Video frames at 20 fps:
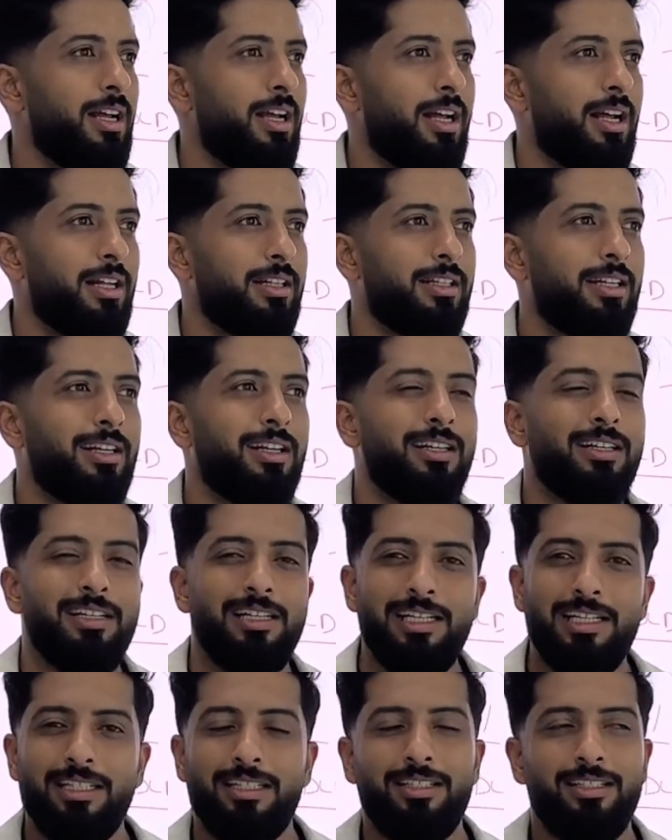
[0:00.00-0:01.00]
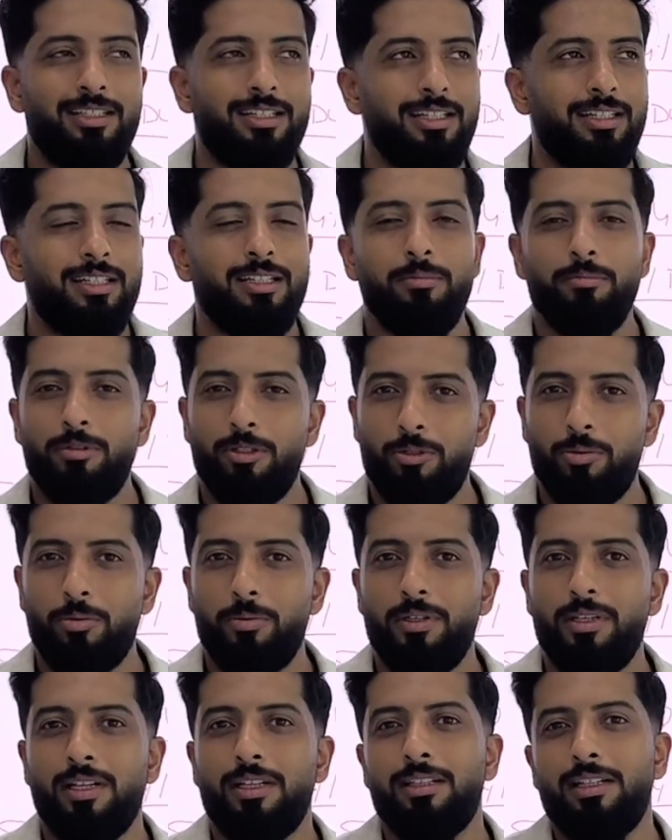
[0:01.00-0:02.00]
and then I'll list it in
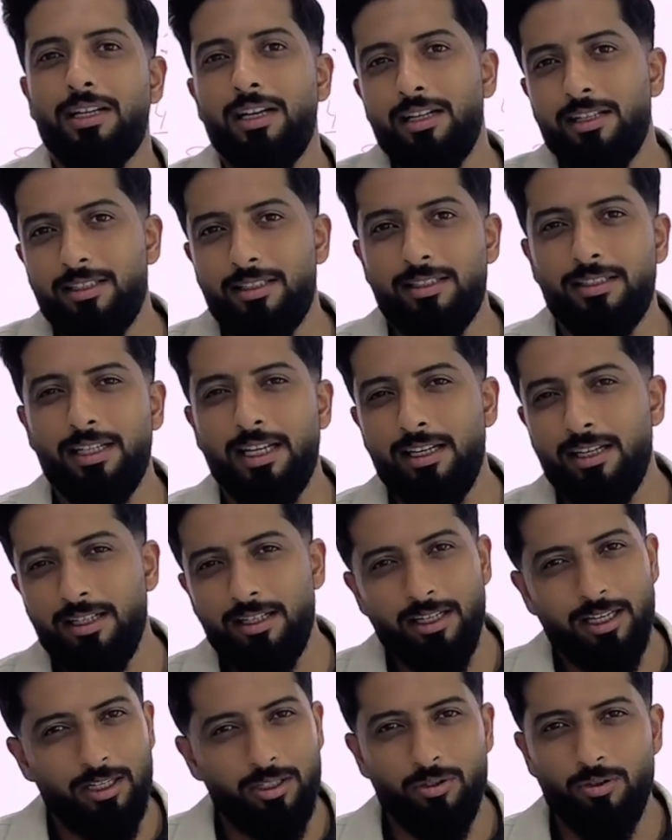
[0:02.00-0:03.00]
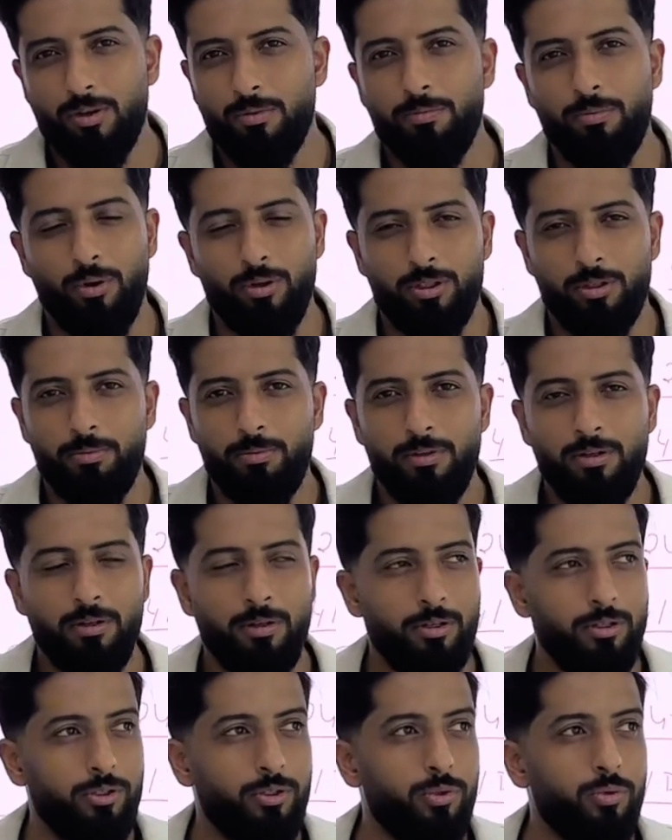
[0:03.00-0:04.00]
between and then I'll sell it, it's not possible
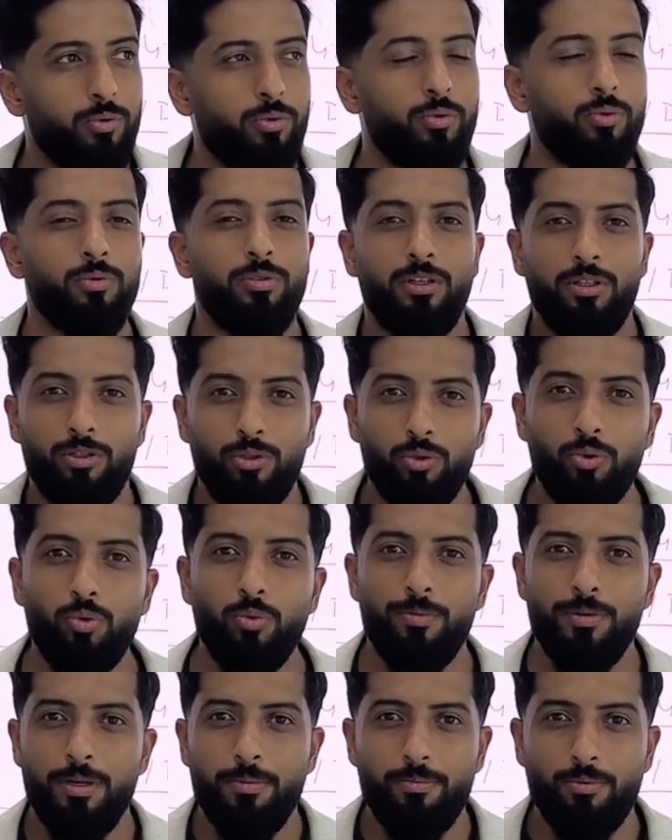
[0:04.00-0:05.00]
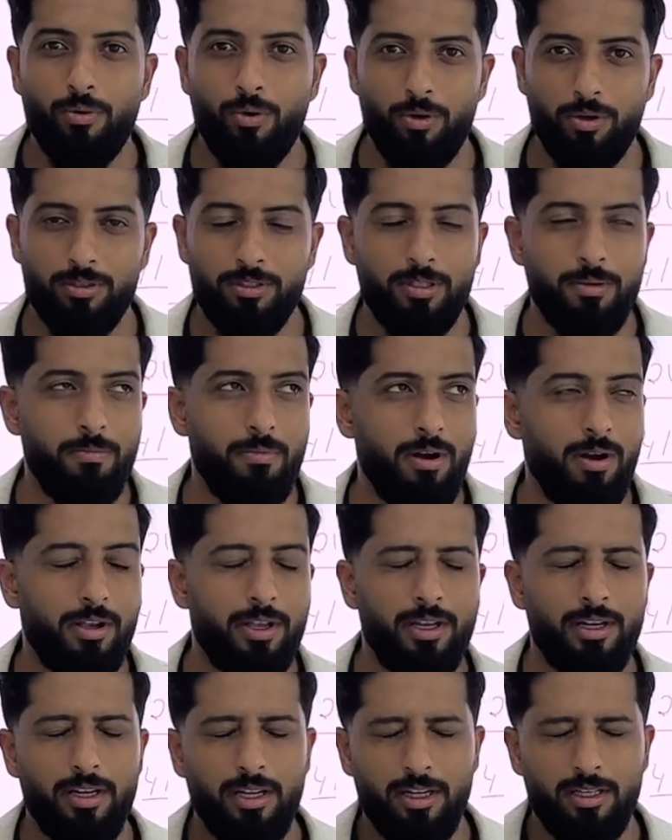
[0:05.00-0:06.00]
due to there are too many products in the
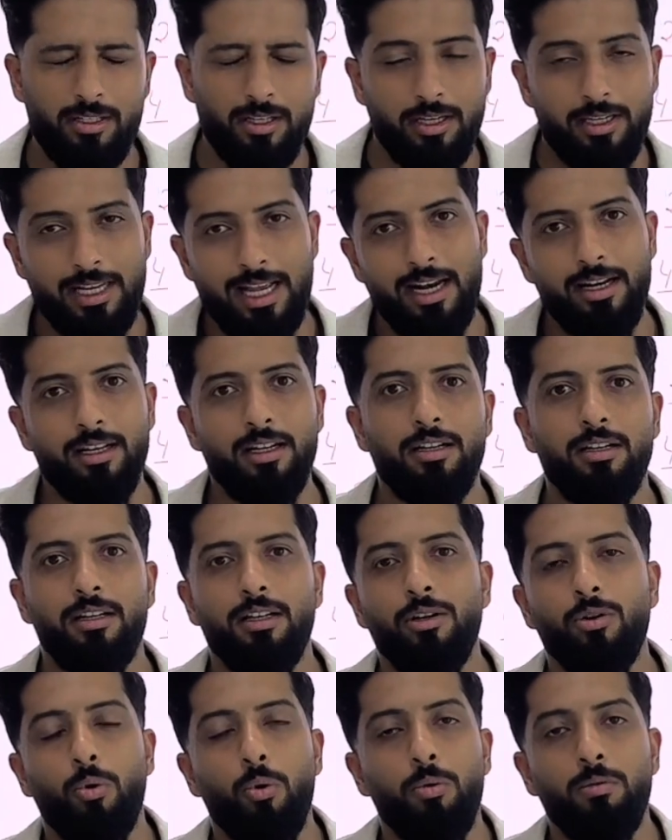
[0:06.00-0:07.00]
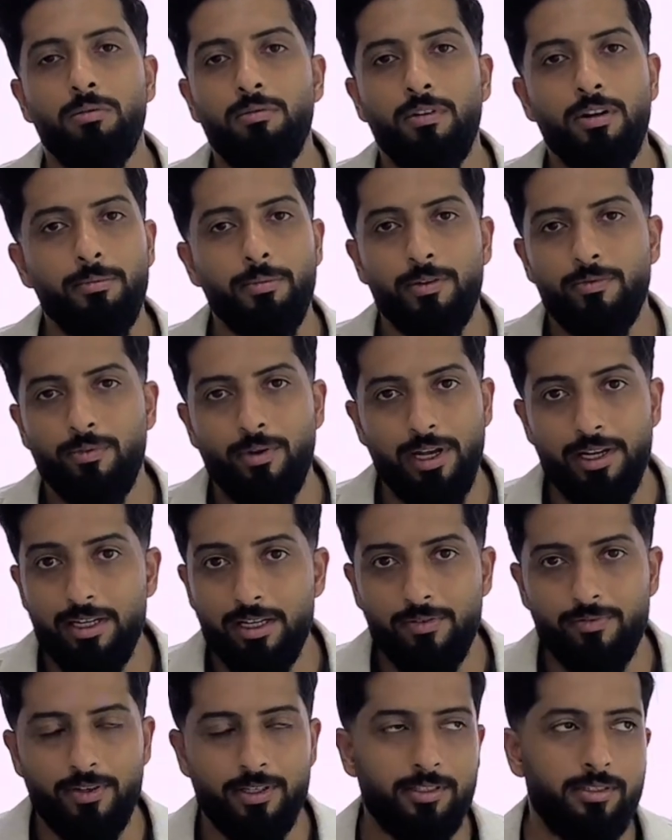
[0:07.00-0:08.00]
market. It can get a little overwhelming for any
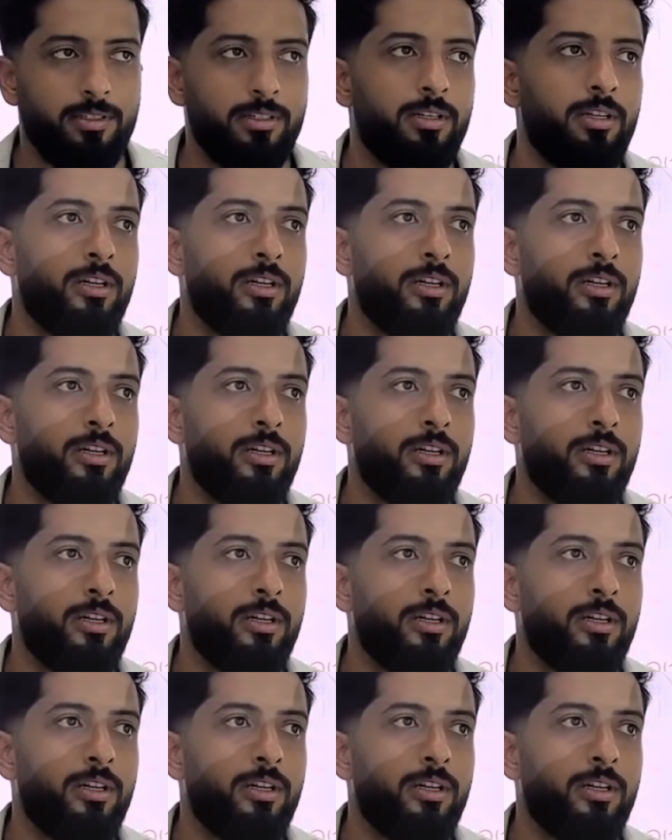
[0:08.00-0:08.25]
investor.